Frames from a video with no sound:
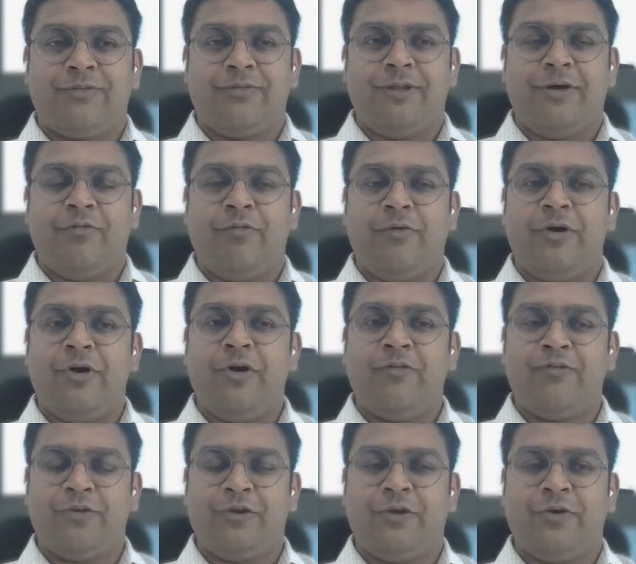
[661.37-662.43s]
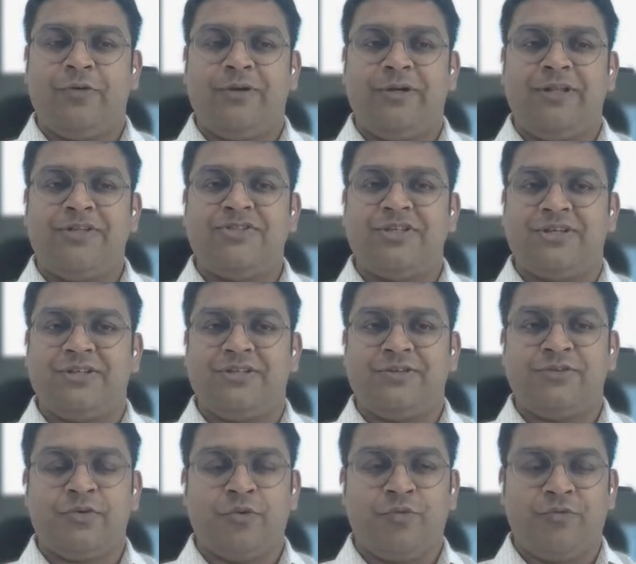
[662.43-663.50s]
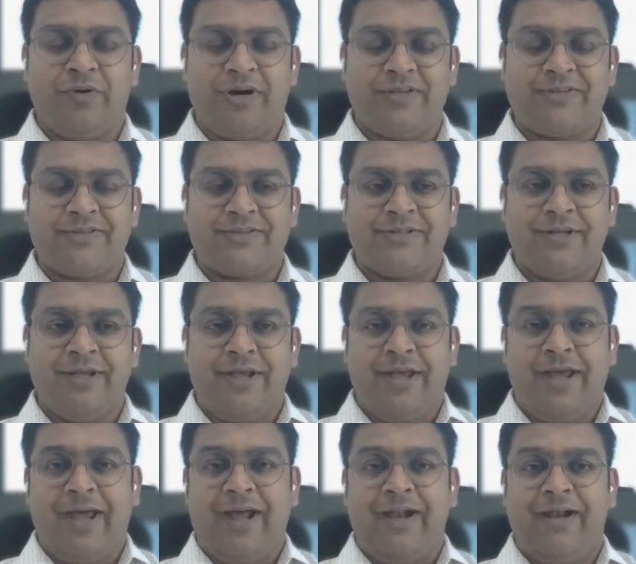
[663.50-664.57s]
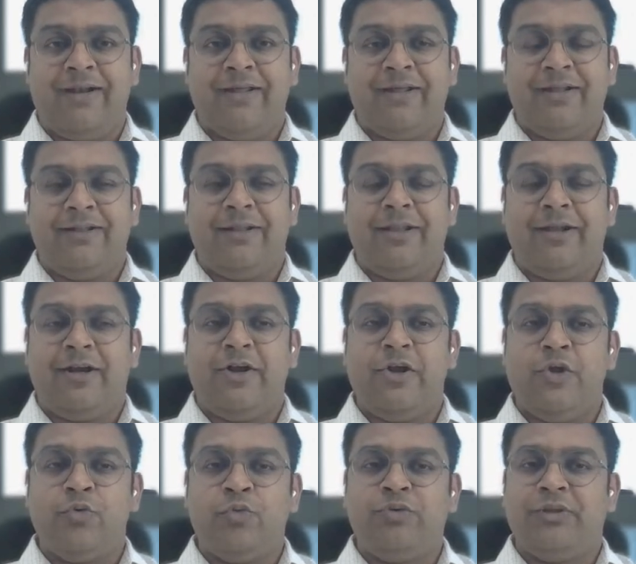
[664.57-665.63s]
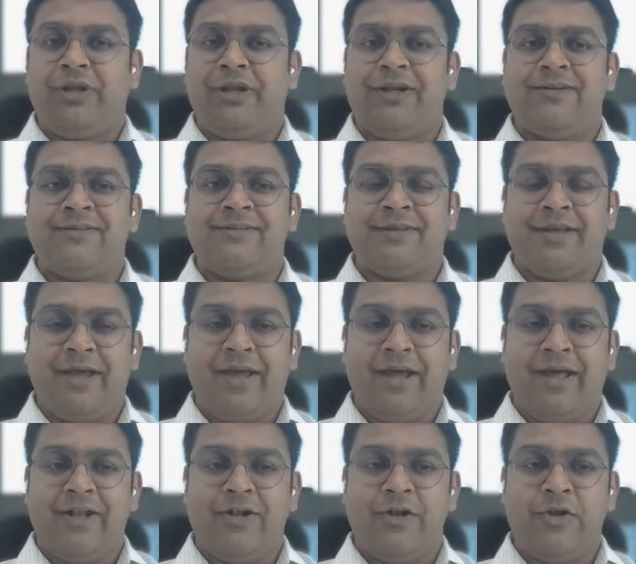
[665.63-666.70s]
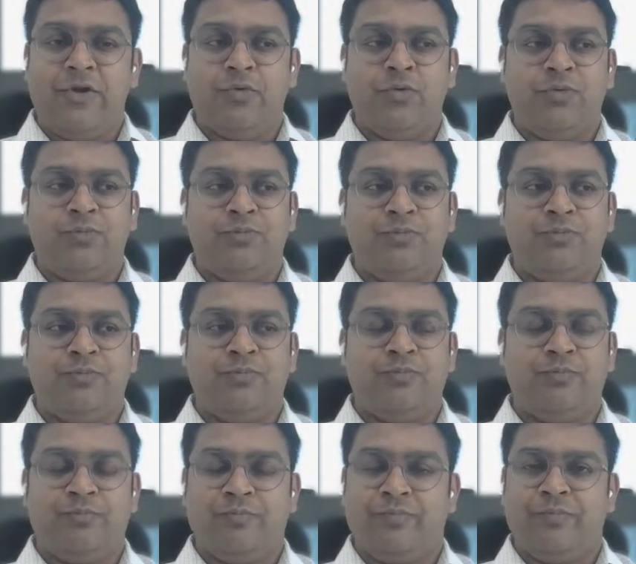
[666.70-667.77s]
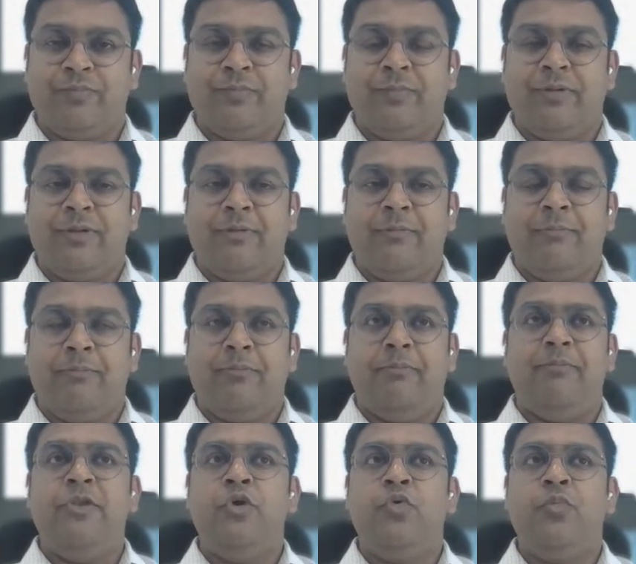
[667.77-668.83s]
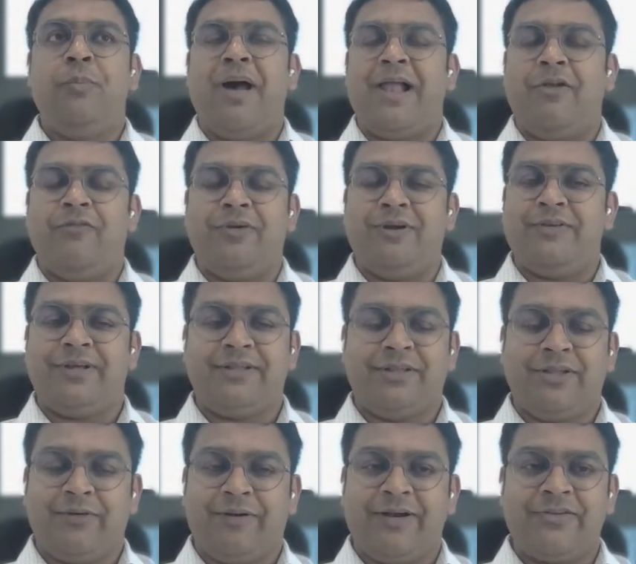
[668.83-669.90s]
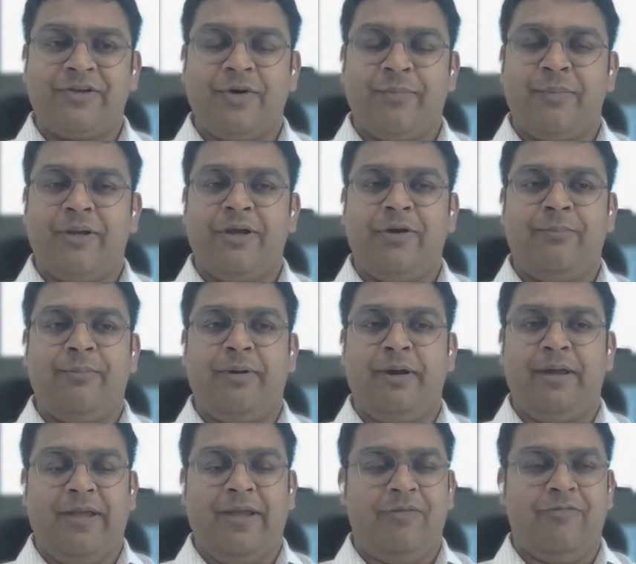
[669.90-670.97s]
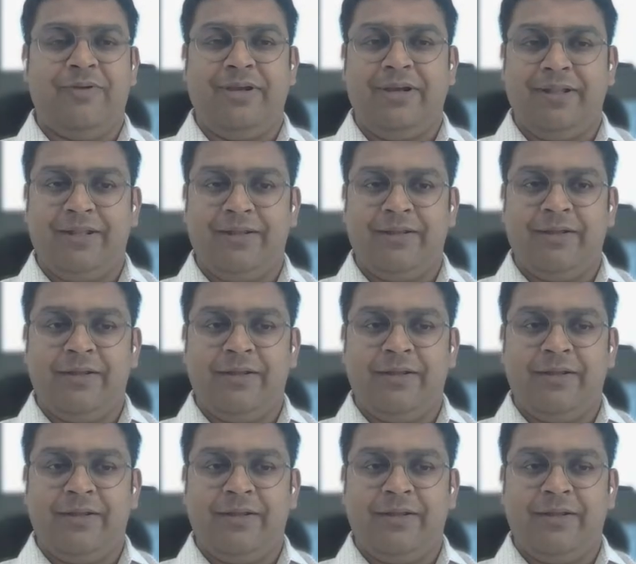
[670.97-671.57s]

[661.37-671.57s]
the world of security changes so fast, and there are new threats and new malwares and threats coming up every day.